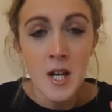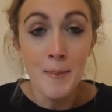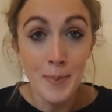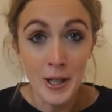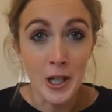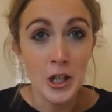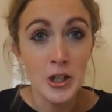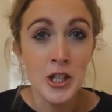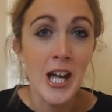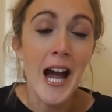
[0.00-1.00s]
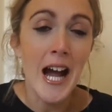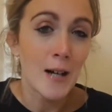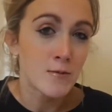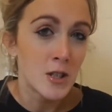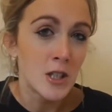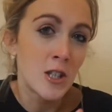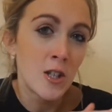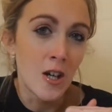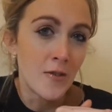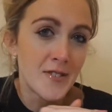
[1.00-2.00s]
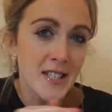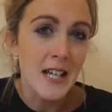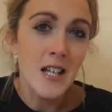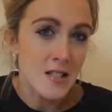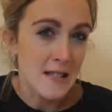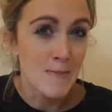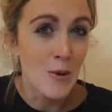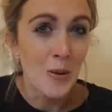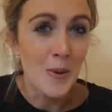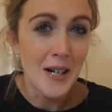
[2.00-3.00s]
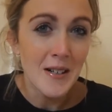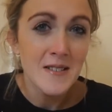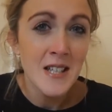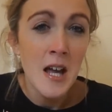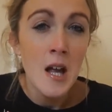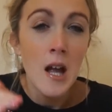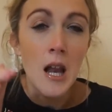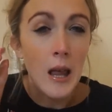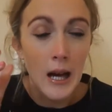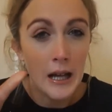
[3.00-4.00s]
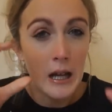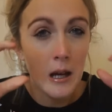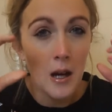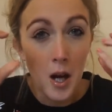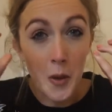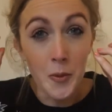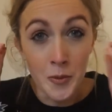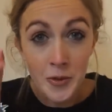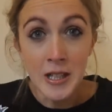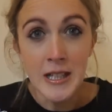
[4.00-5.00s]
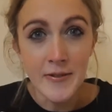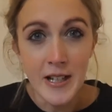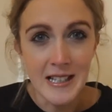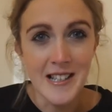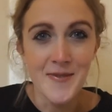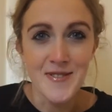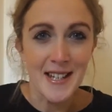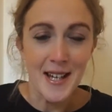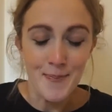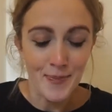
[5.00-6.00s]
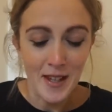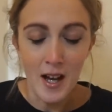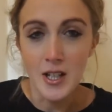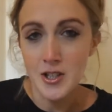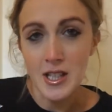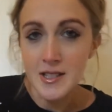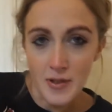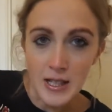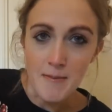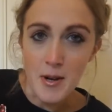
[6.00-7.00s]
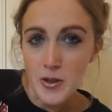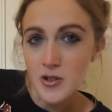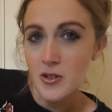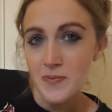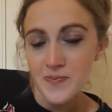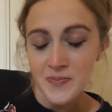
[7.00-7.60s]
But she absolutely loves It's a Small World. Like, really, really loves it. Like, she gets really emotional.